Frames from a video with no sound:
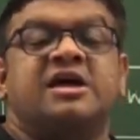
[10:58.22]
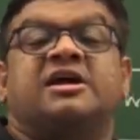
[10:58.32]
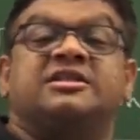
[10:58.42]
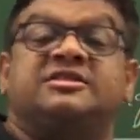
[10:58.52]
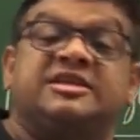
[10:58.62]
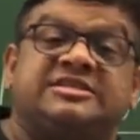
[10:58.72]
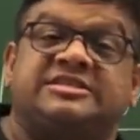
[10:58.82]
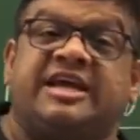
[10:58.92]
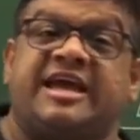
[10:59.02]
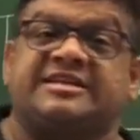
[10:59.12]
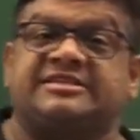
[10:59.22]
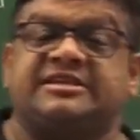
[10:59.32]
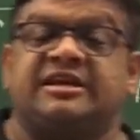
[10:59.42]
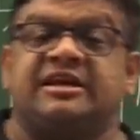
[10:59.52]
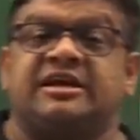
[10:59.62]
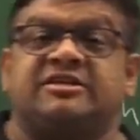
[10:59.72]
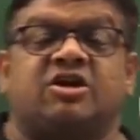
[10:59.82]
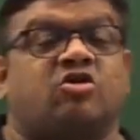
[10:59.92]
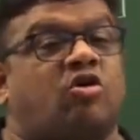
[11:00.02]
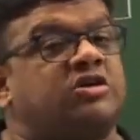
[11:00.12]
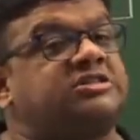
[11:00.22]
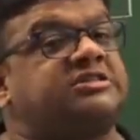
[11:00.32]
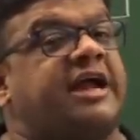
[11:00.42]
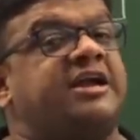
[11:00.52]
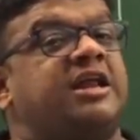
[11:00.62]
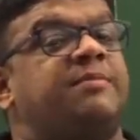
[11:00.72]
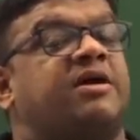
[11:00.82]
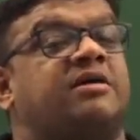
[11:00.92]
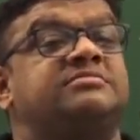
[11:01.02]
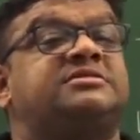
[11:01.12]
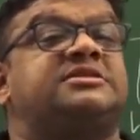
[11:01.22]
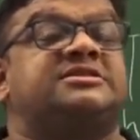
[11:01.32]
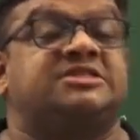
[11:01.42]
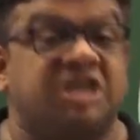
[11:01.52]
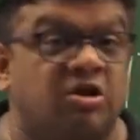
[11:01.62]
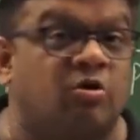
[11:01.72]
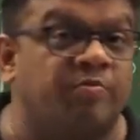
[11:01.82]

In this case, the cos 90 becomes 0.